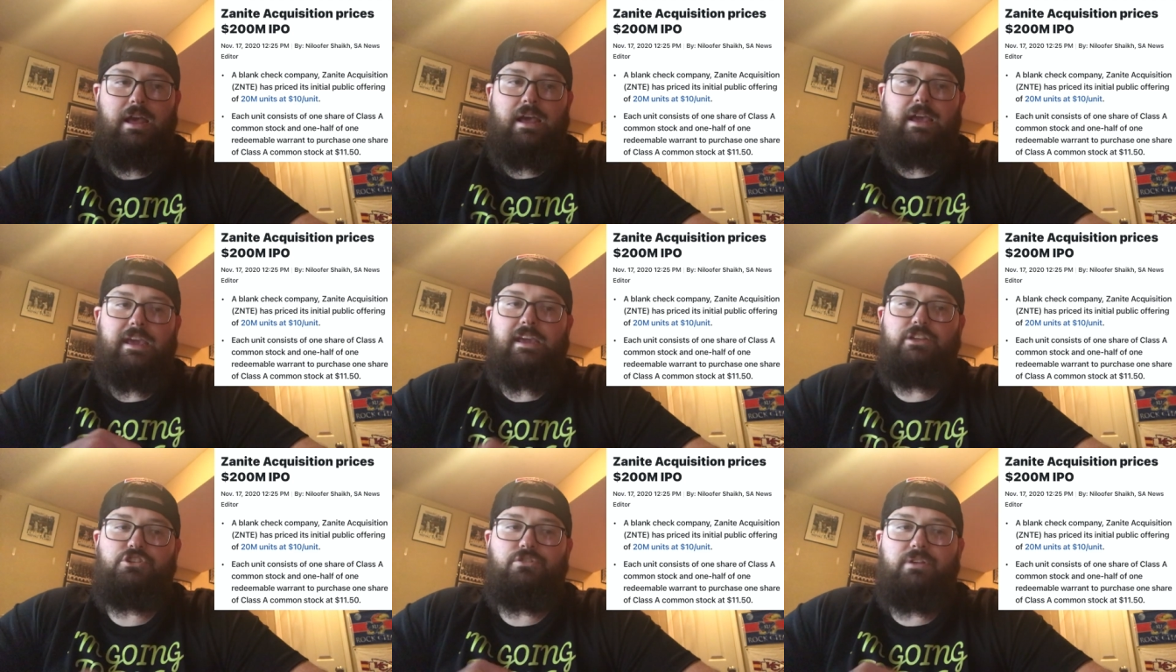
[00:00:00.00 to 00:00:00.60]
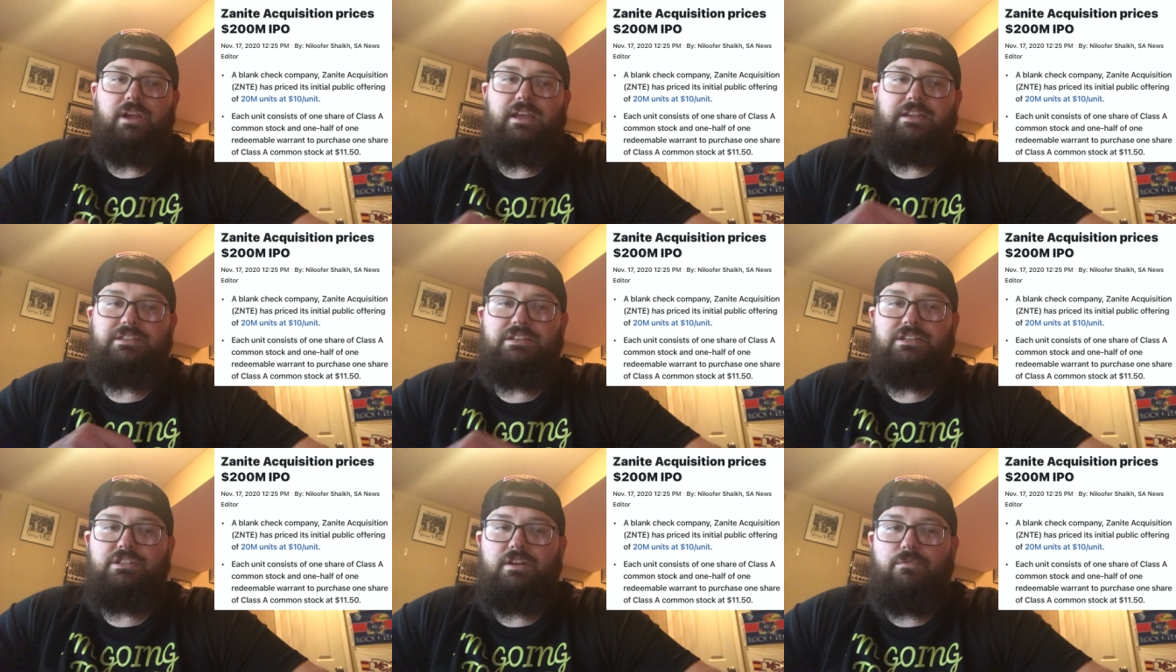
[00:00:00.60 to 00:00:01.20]
Each unit
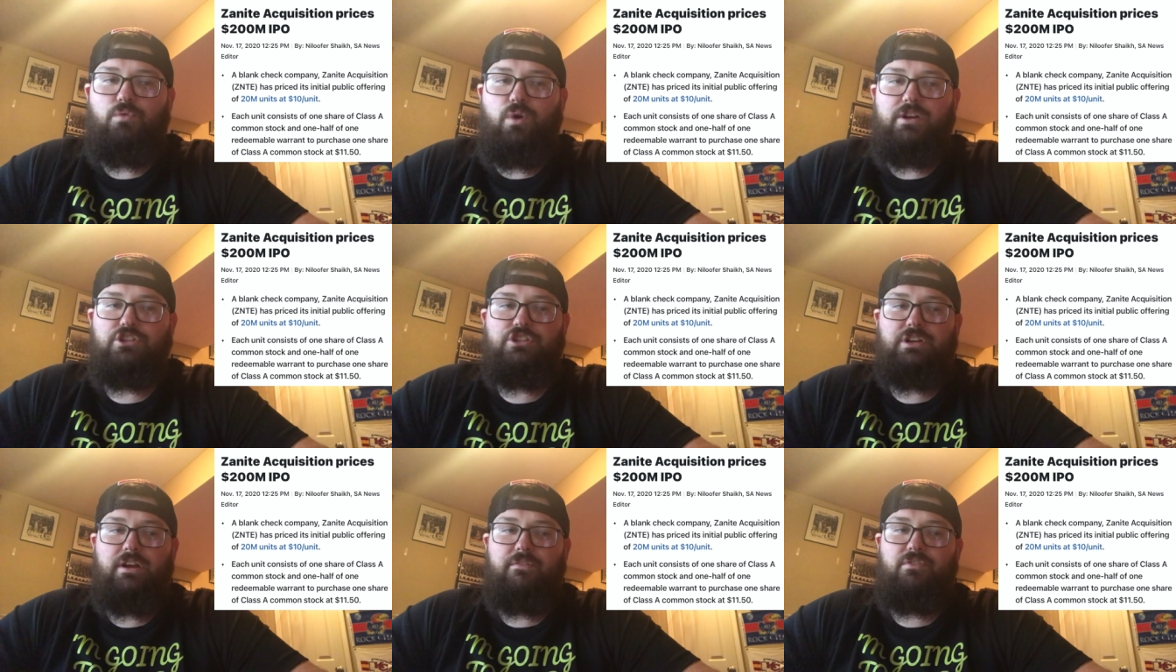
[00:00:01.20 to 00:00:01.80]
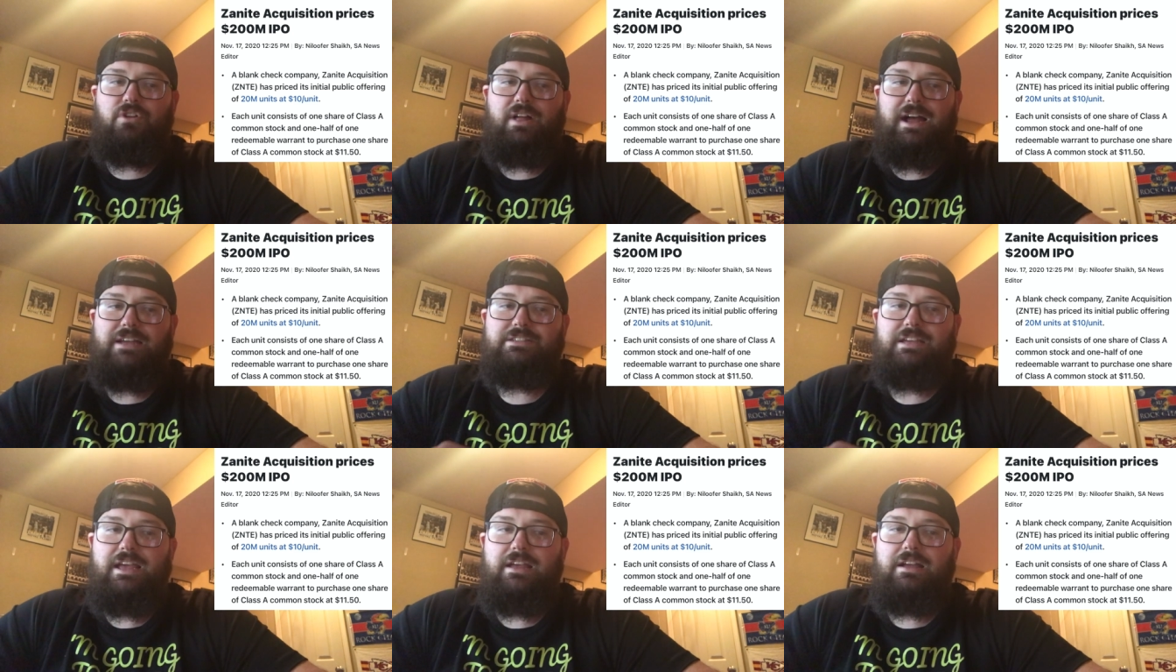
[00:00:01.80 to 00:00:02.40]
consists of 1 share of Class
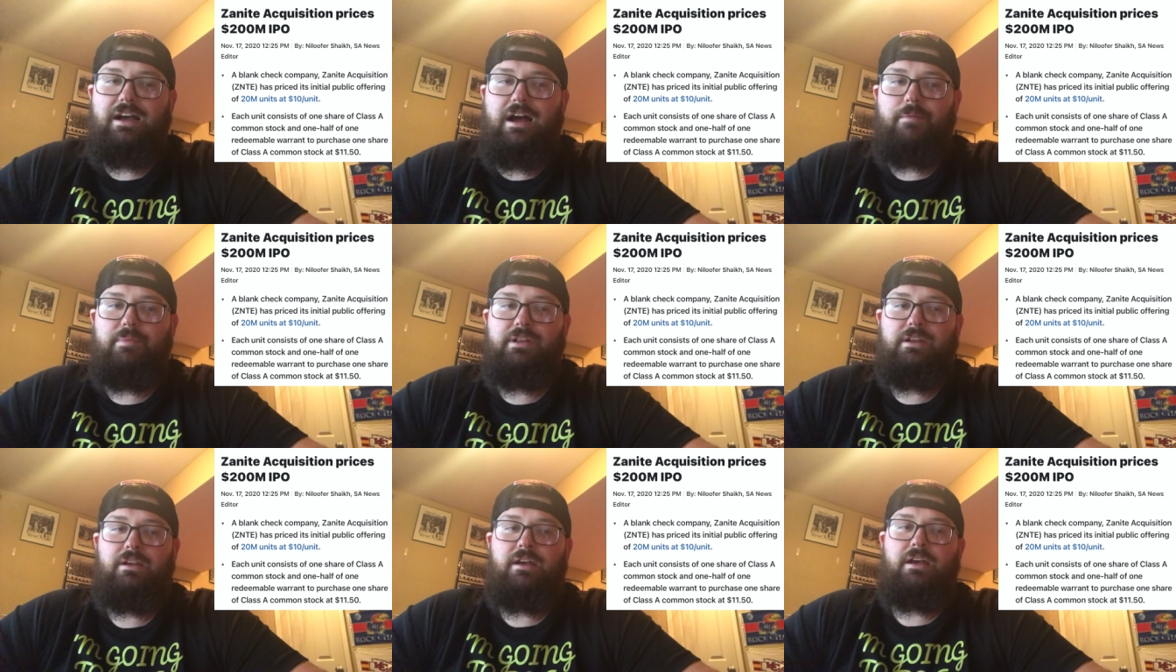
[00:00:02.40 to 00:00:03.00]
A common